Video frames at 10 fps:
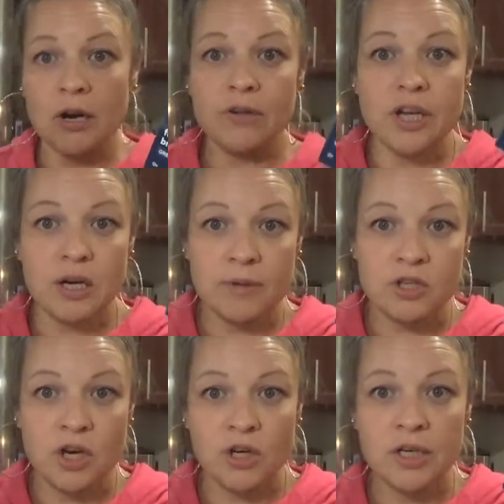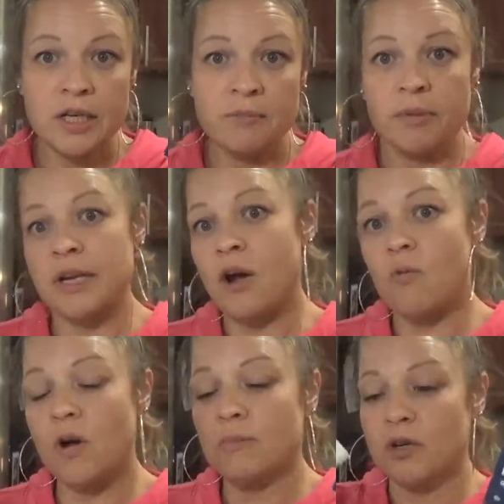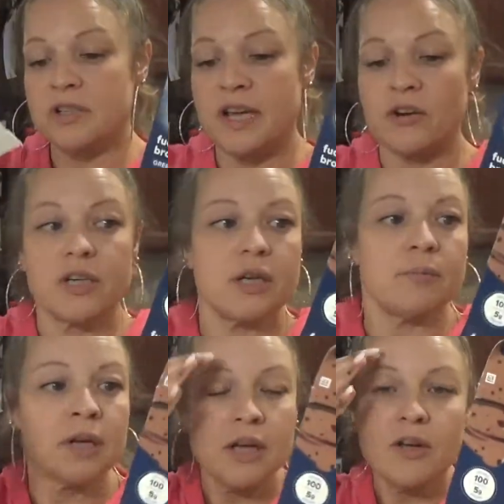I only got them at Target, but now Walmart's carrying them.